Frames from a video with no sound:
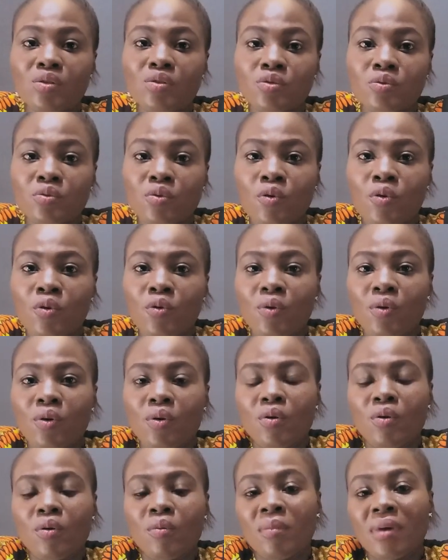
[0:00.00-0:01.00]

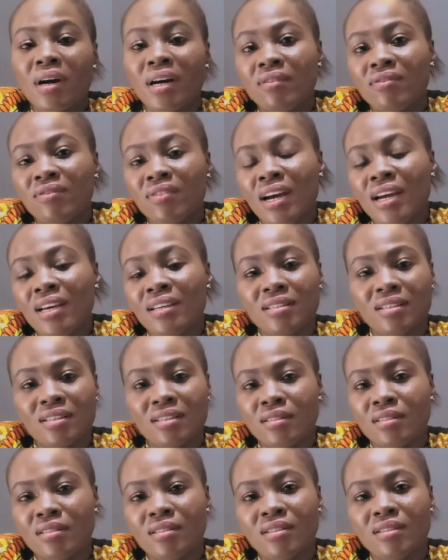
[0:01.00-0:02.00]
So my advice
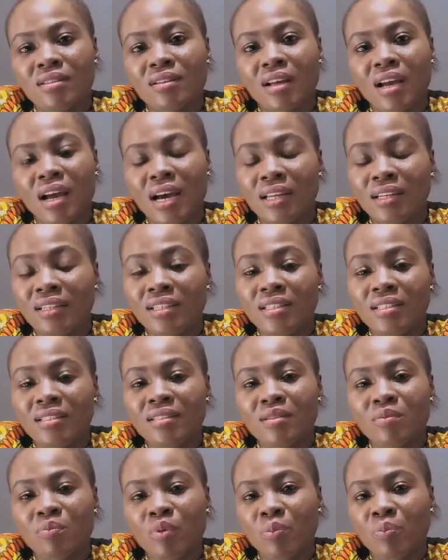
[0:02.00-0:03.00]
is at
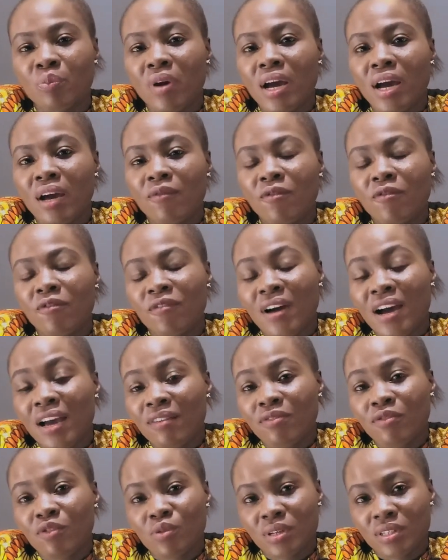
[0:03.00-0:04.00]
least prepare
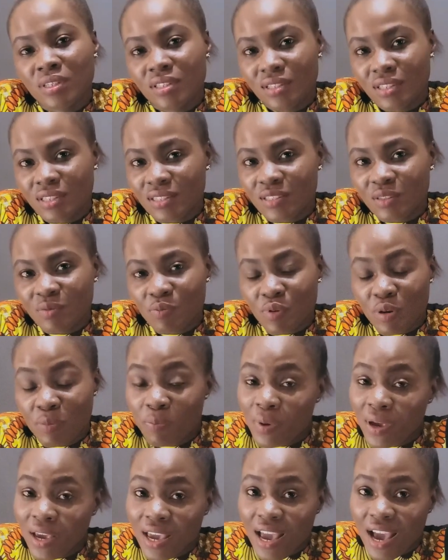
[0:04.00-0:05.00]
five questions
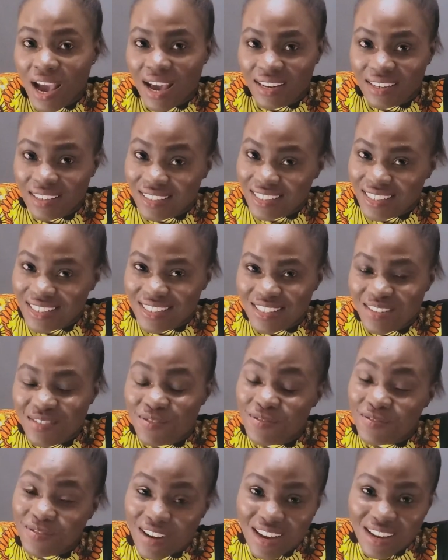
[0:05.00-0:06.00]
prepare at least
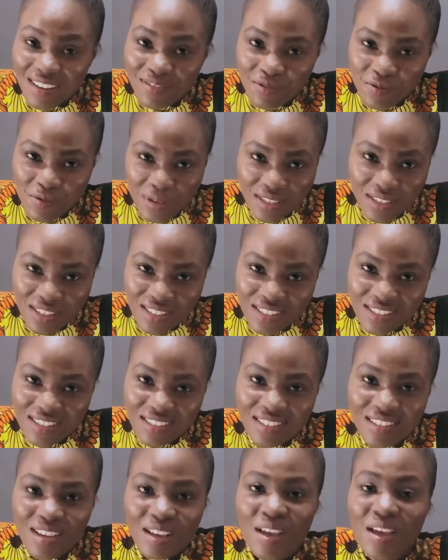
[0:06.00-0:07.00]
five
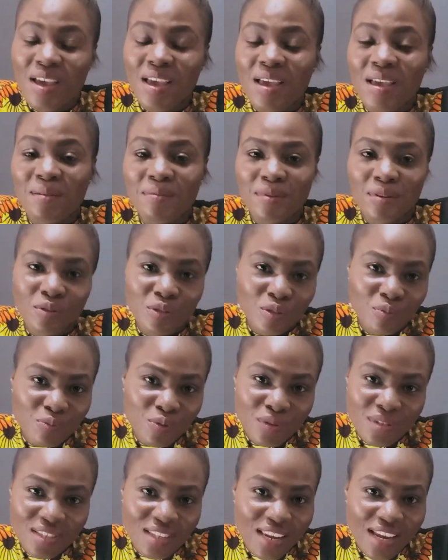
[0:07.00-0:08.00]
questions because
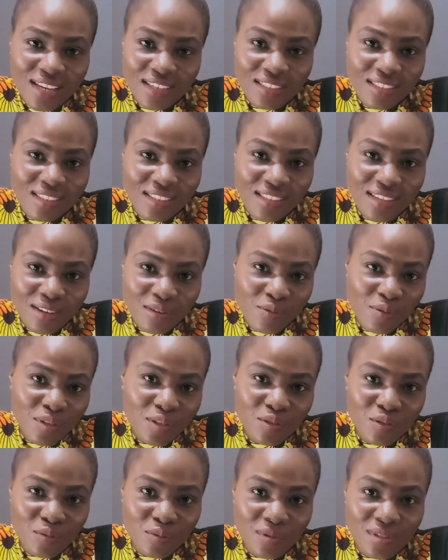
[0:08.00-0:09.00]
most likely they're
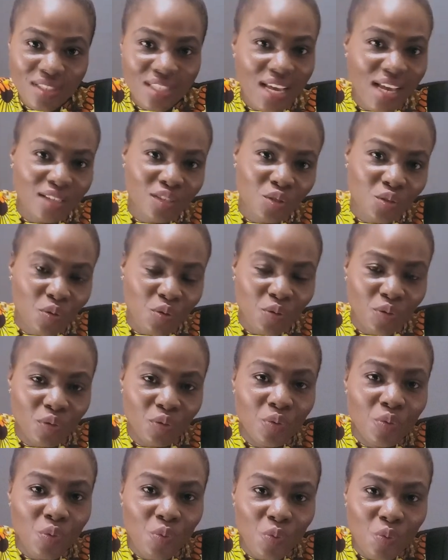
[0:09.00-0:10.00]
going to touch
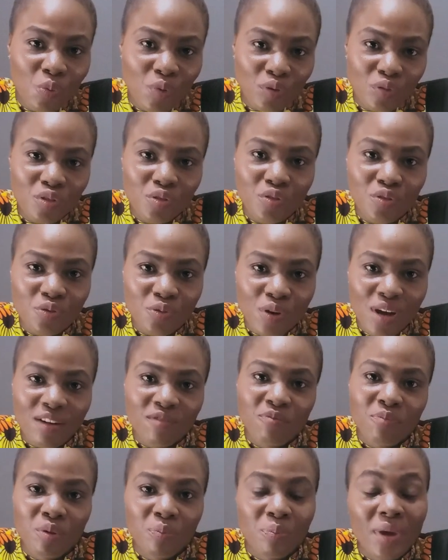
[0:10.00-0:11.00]
on what you
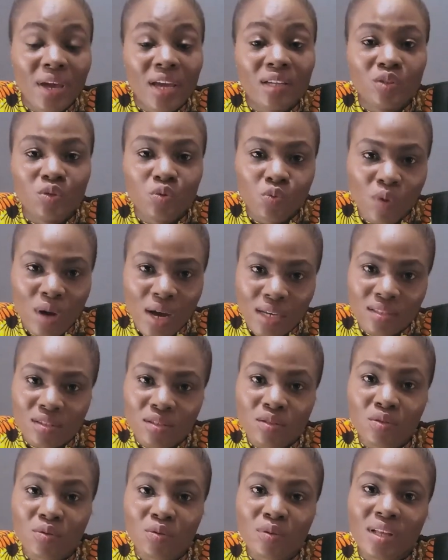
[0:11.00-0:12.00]
have prepared to
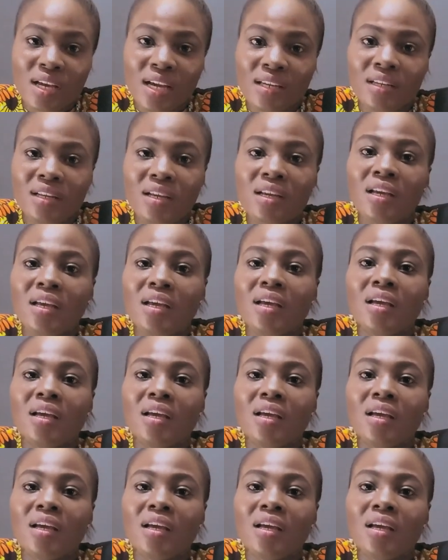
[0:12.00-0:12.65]
ask so that